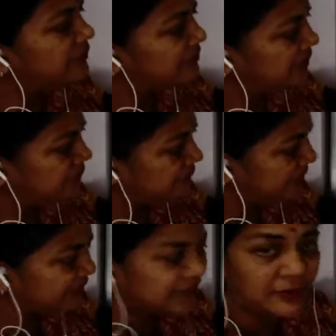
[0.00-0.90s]
this is
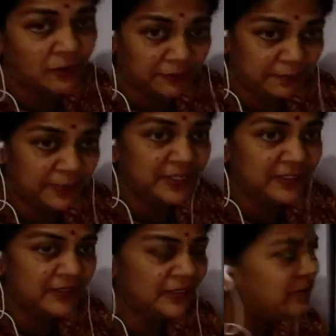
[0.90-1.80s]
representing the
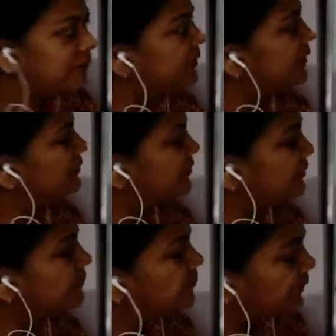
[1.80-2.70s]
non-parental recombination.
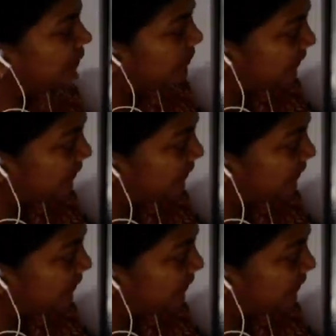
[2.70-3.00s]
So,